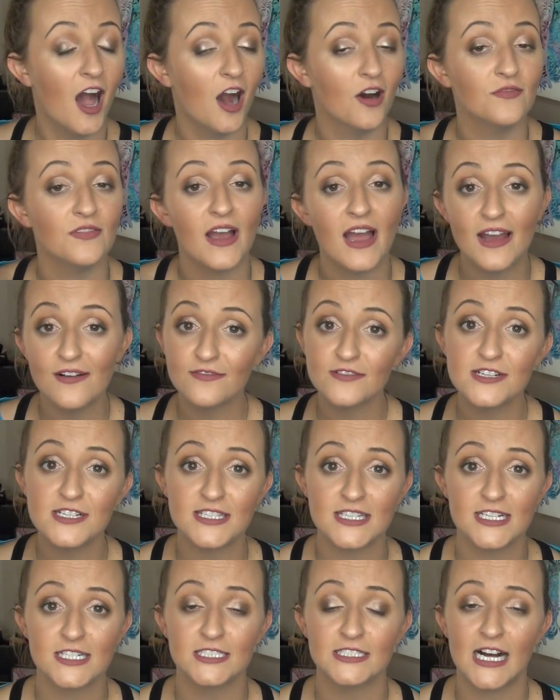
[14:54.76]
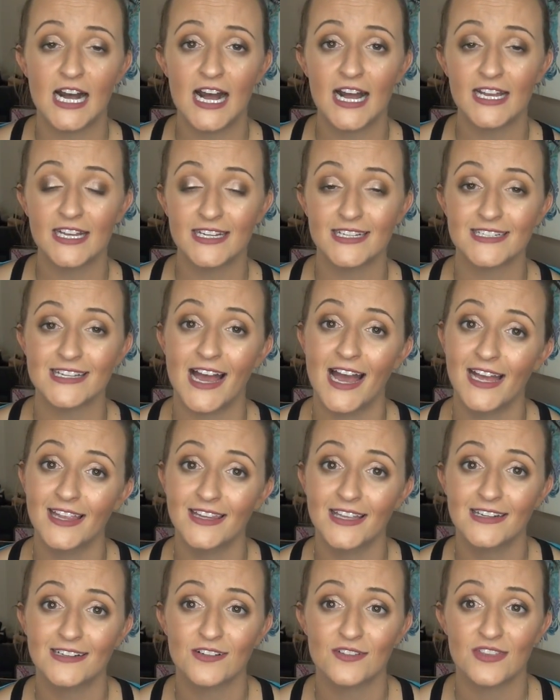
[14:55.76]
of every single high-end
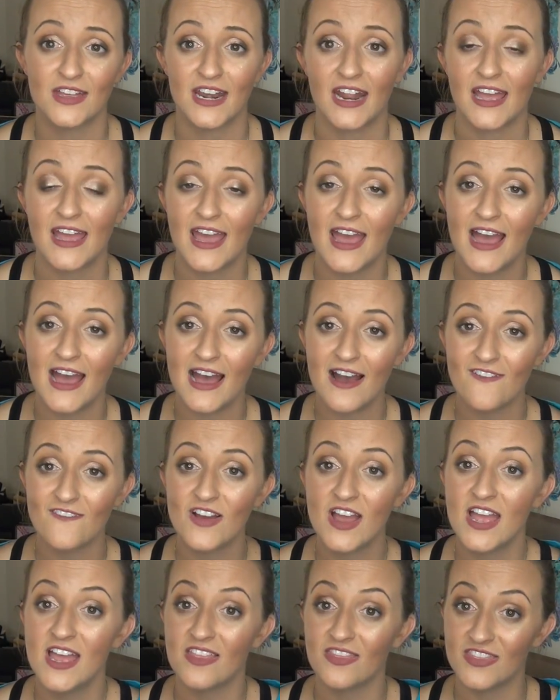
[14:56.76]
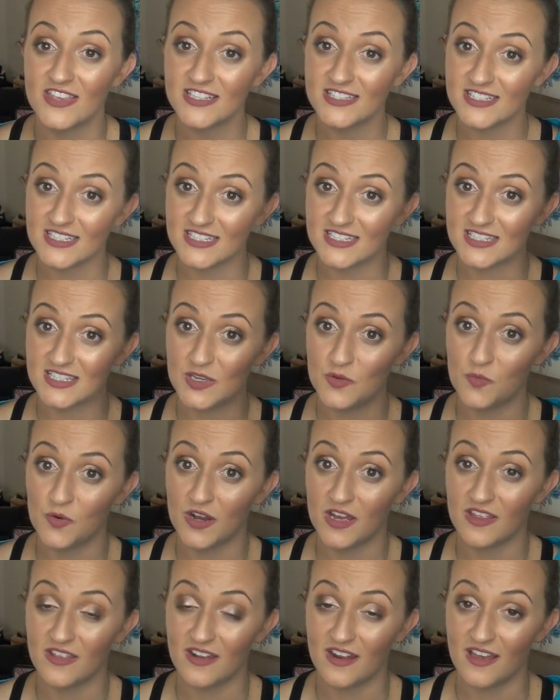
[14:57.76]
highlighter that I have. This is the
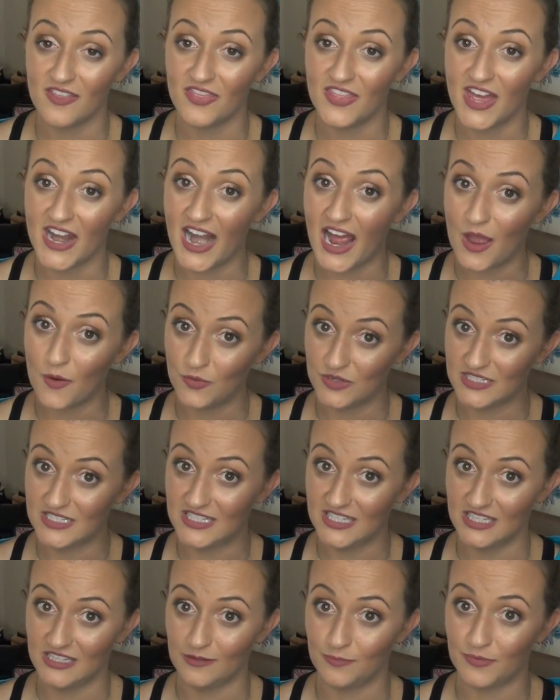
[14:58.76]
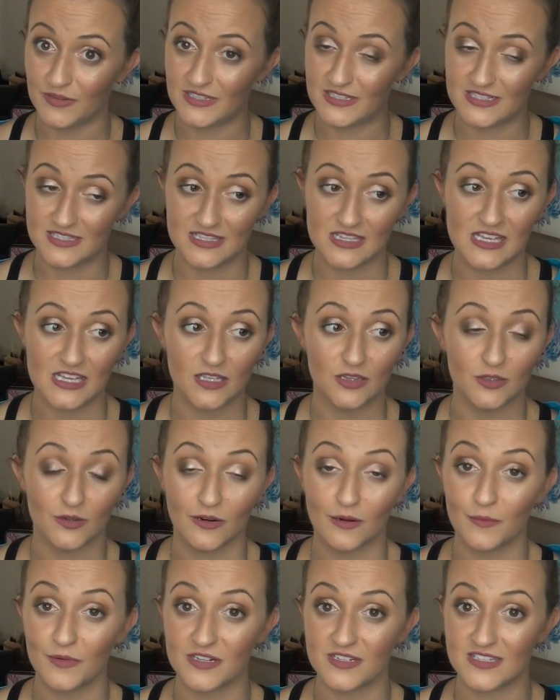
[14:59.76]
one that I would keep, is the
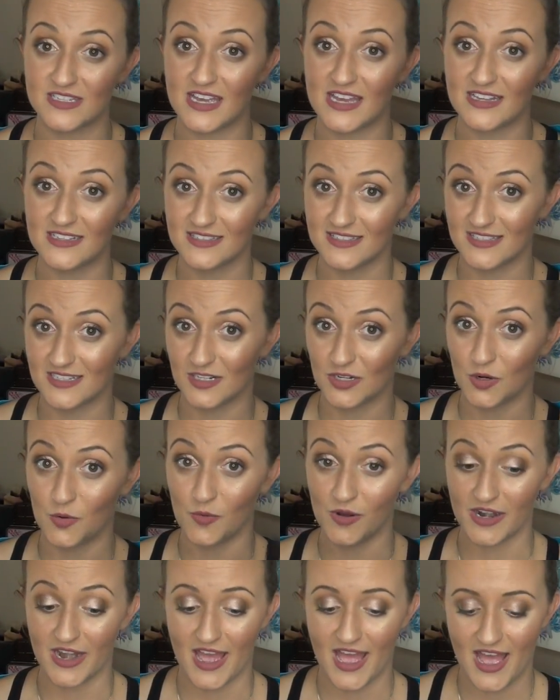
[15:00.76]
Laura Mercier 01